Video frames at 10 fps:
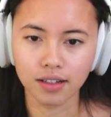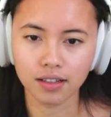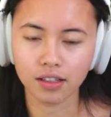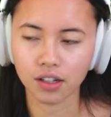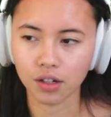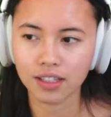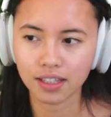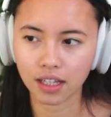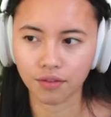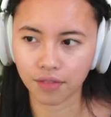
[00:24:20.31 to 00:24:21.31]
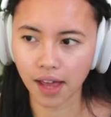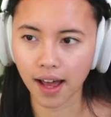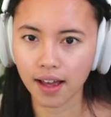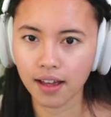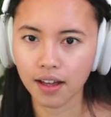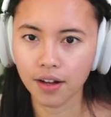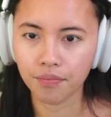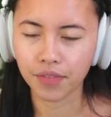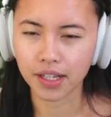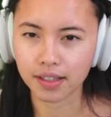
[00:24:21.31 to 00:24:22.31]
So instead of that,
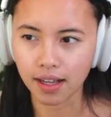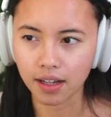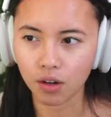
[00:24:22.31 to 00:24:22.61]
there's